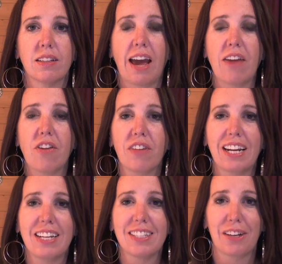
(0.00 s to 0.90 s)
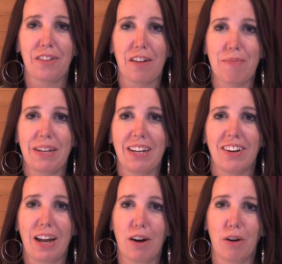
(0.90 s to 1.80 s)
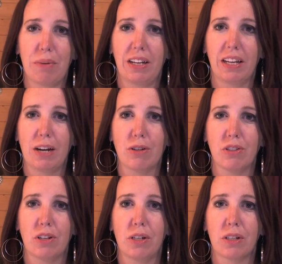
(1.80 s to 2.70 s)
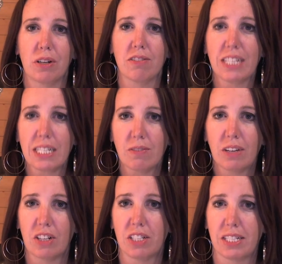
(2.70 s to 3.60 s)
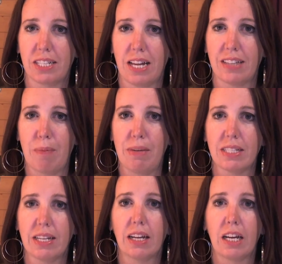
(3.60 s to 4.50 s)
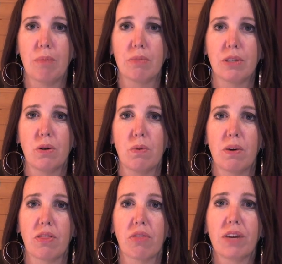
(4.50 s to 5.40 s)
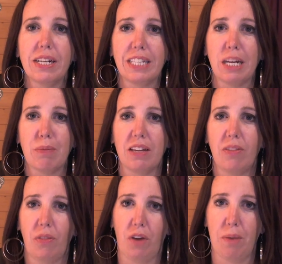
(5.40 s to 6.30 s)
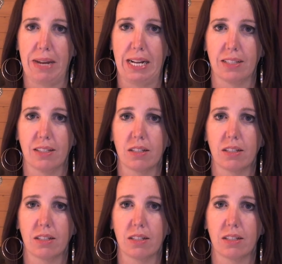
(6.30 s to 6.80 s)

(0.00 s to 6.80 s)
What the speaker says: Hey there, ladies. Claire Luffman here, accountability coach and owner of Six Figure Success Habits, and I come to you with 3 tips in 3 minutes.